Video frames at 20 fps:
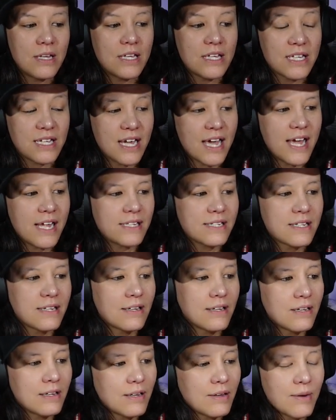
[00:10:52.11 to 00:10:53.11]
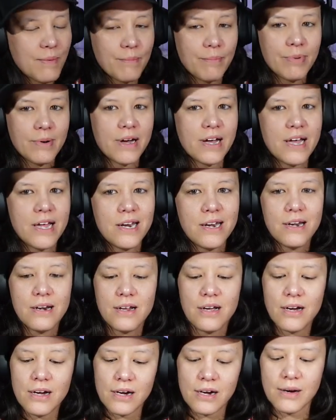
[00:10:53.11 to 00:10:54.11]
yet but
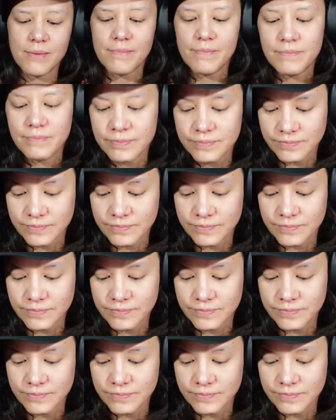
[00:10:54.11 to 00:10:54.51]
um